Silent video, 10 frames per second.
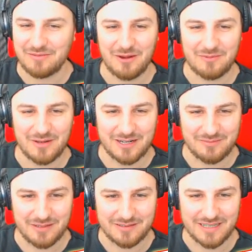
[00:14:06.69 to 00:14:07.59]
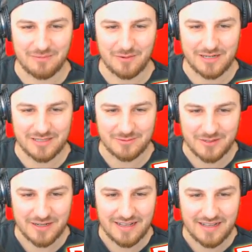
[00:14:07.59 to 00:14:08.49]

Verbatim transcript: I know I'm not going to be able to get by this one.